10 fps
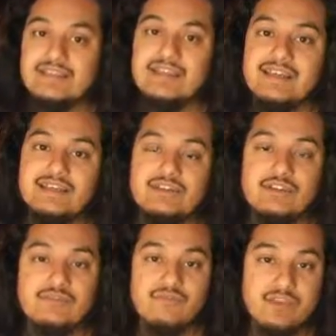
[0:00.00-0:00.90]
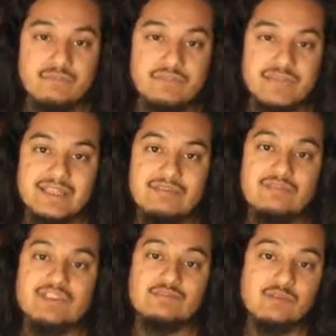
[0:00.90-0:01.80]
is your film speed,
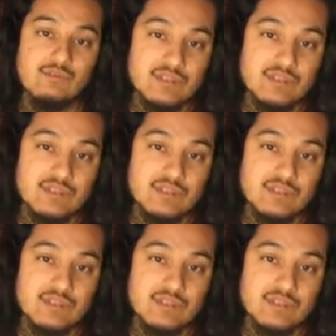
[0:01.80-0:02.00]
which is what